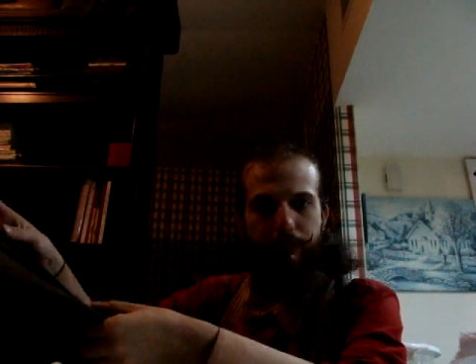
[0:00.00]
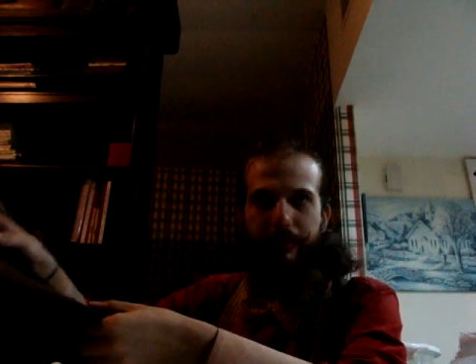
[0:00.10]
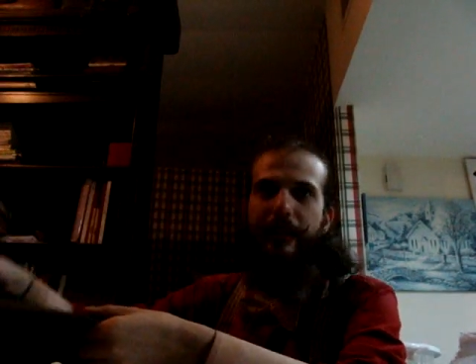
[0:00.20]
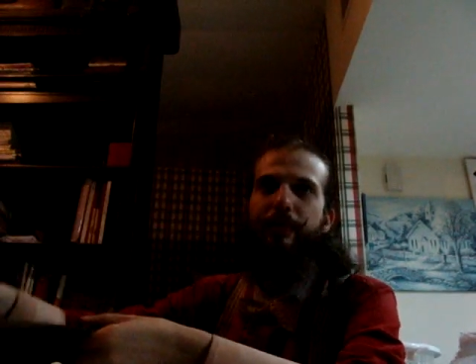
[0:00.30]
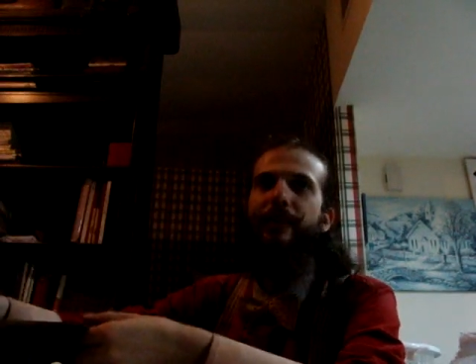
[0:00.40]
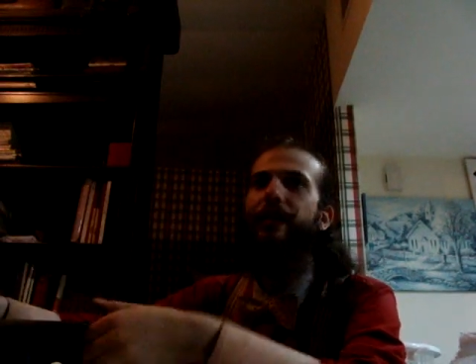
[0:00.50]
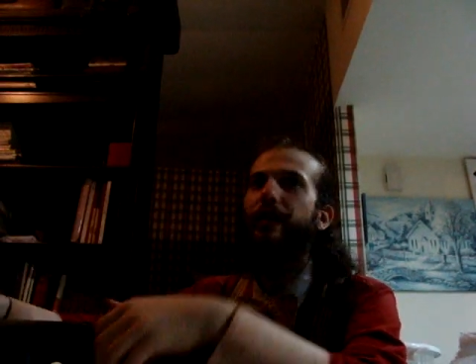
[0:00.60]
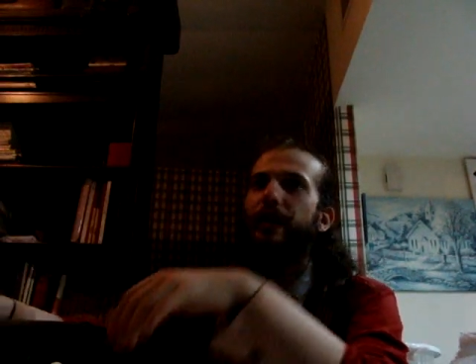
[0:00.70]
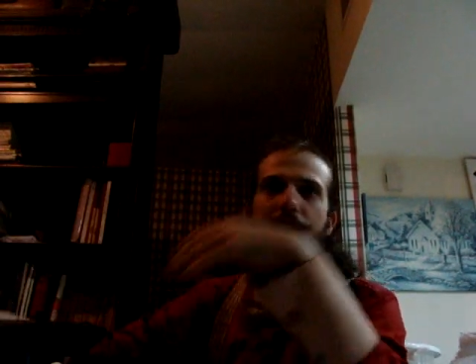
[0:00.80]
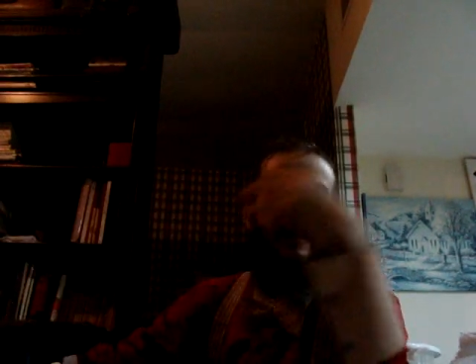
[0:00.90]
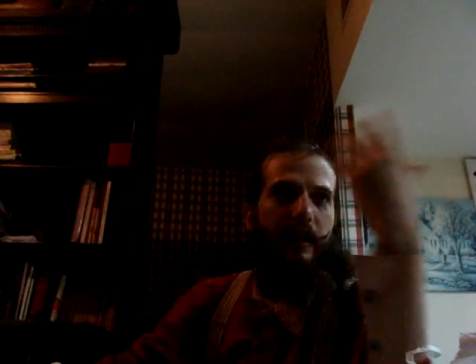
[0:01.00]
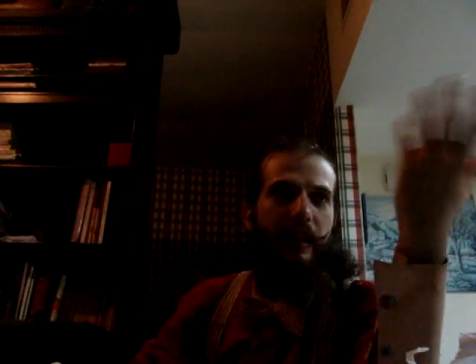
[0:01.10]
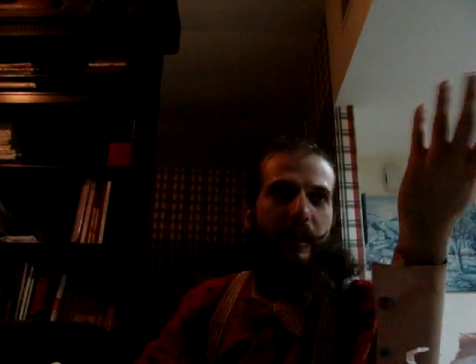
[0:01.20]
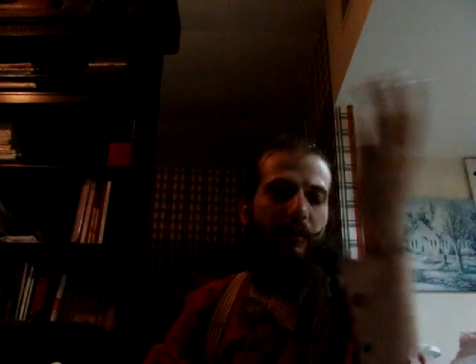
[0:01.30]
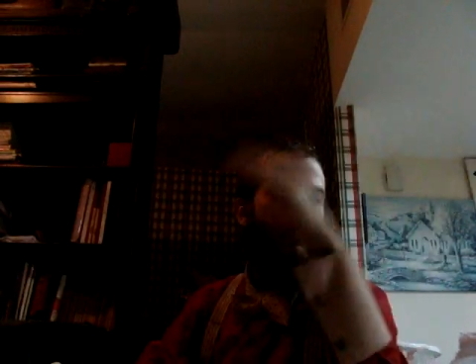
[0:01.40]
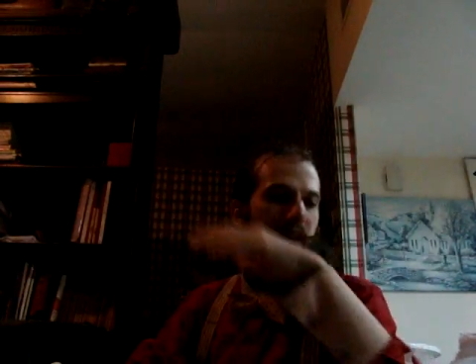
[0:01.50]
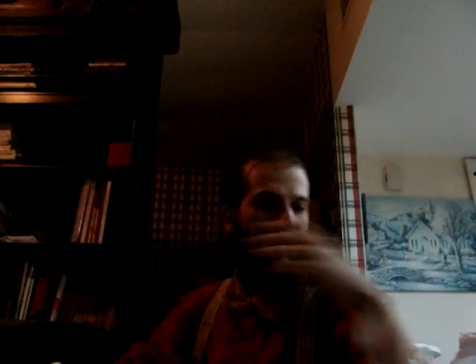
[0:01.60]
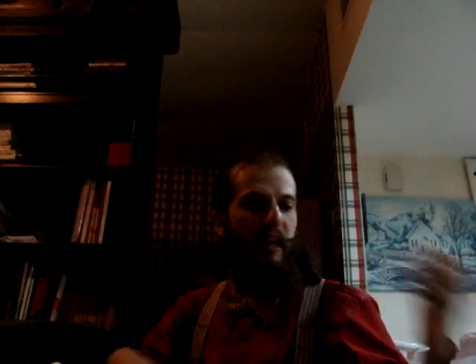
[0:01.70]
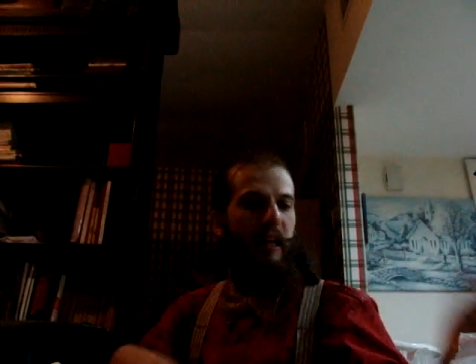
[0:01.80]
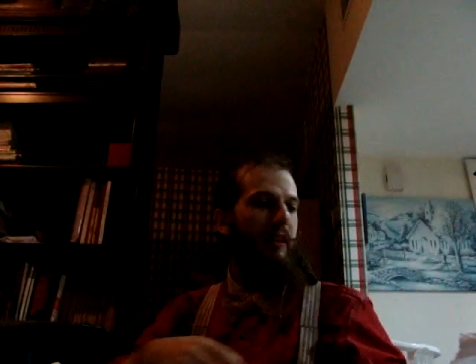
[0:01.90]
brims,
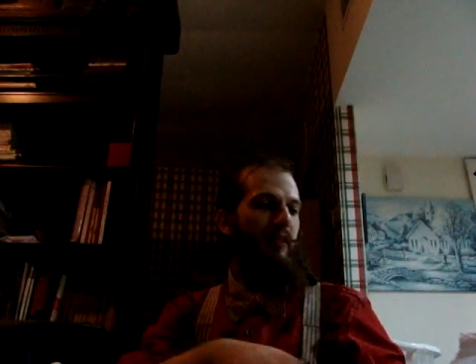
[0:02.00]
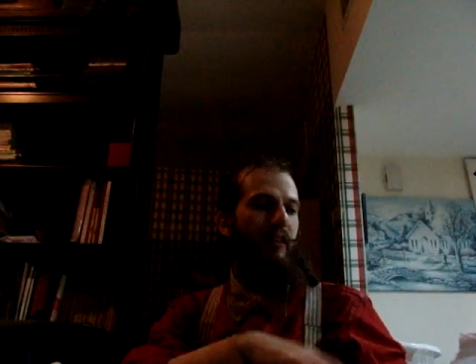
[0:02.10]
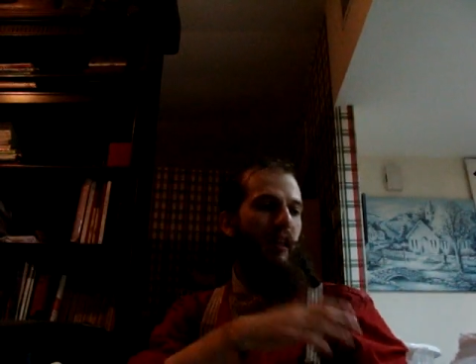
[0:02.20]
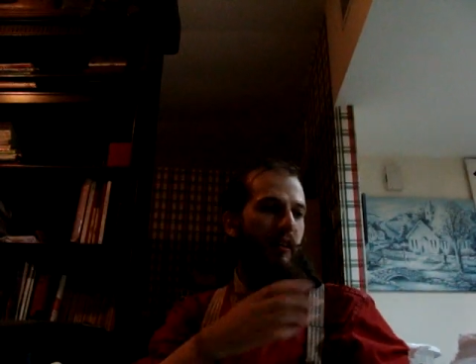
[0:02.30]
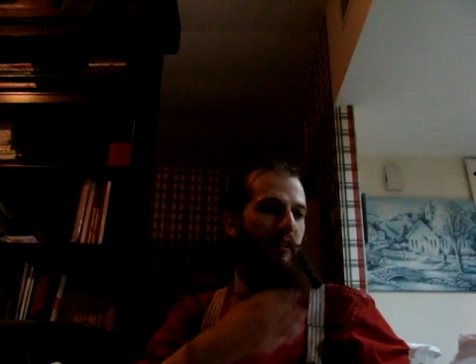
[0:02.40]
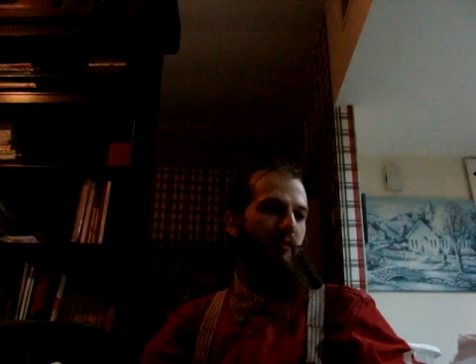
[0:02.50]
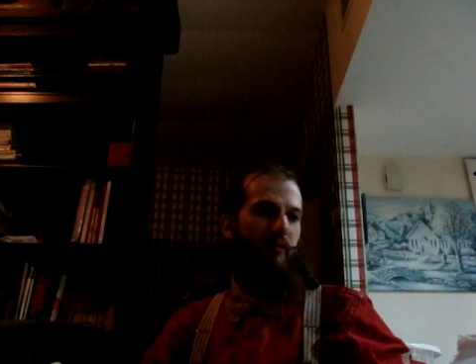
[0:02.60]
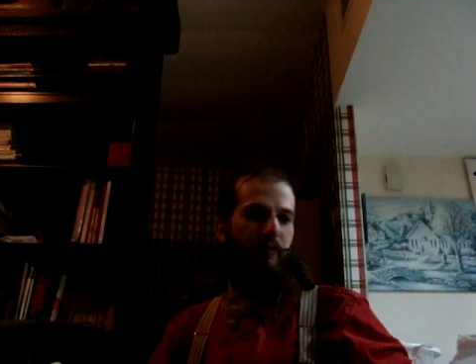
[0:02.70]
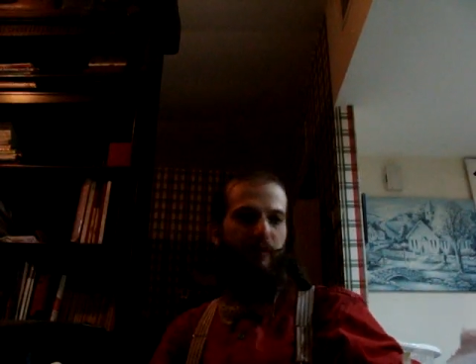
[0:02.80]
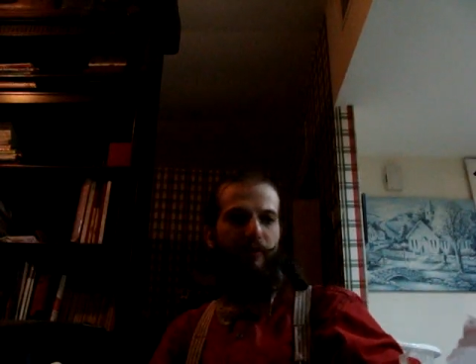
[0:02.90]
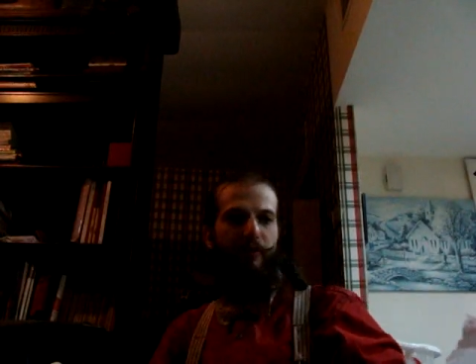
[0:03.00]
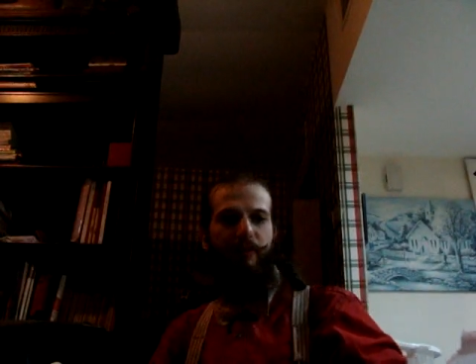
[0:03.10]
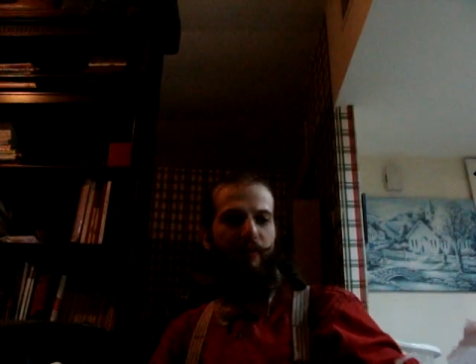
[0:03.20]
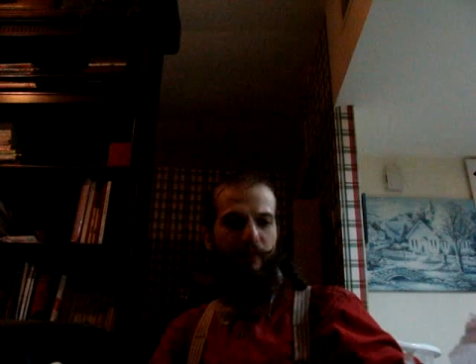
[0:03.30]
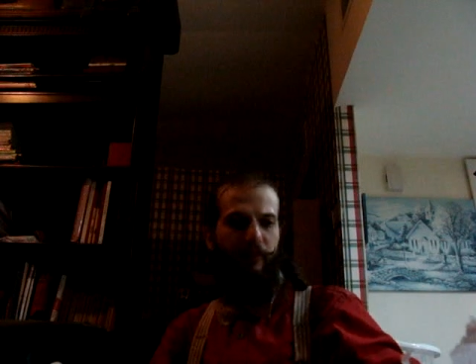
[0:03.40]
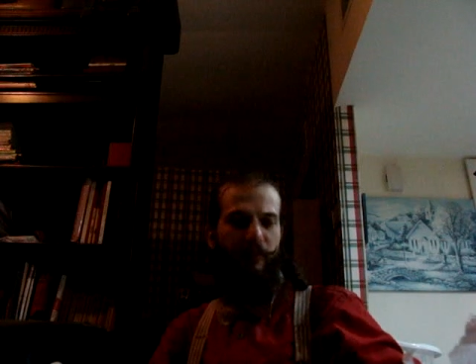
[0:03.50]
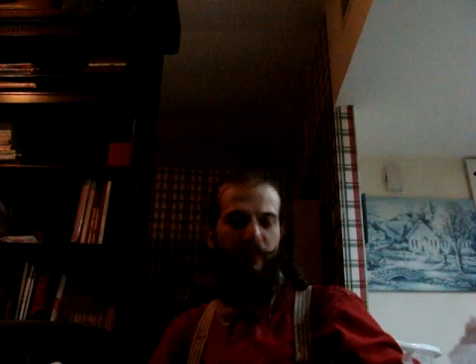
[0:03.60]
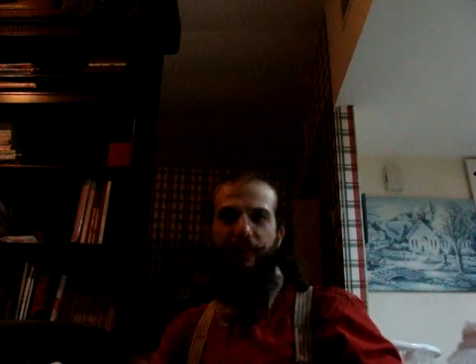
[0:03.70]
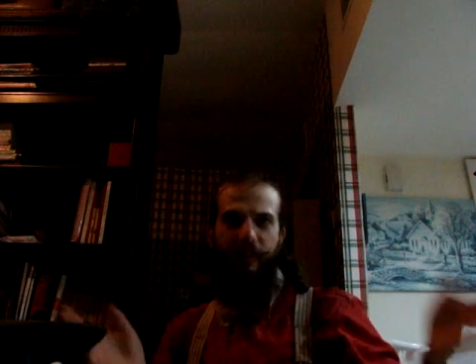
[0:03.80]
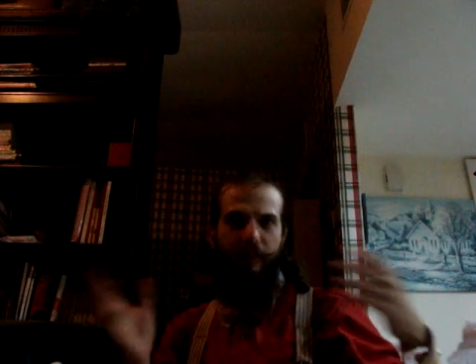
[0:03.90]
and you know,
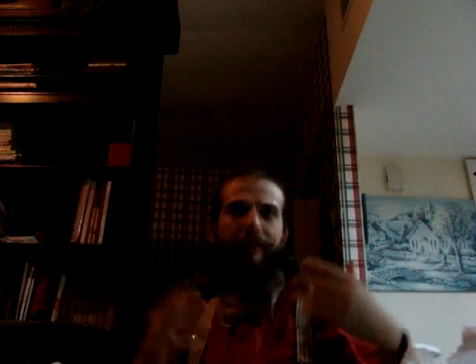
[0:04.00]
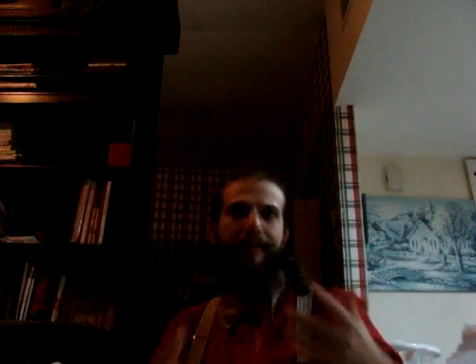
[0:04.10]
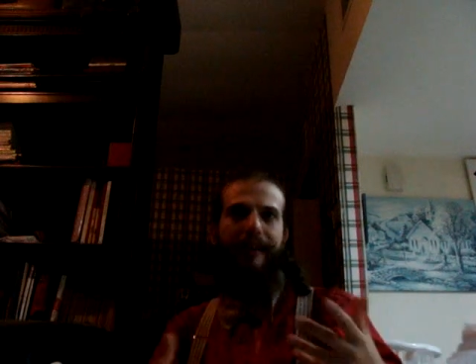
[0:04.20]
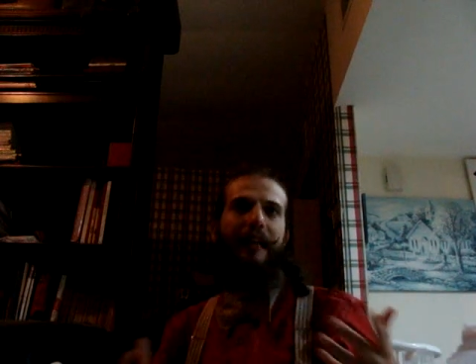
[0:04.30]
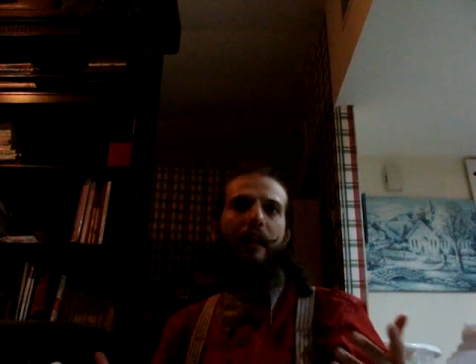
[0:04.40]
since a very